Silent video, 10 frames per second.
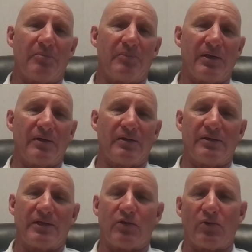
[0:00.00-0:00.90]
been
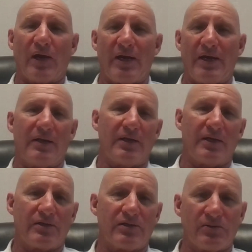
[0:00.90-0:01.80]
degraded
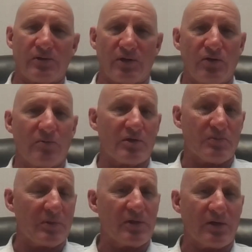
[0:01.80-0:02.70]
into the humus
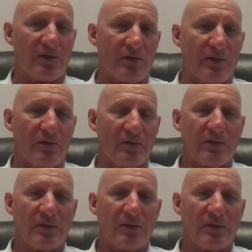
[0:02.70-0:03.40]
material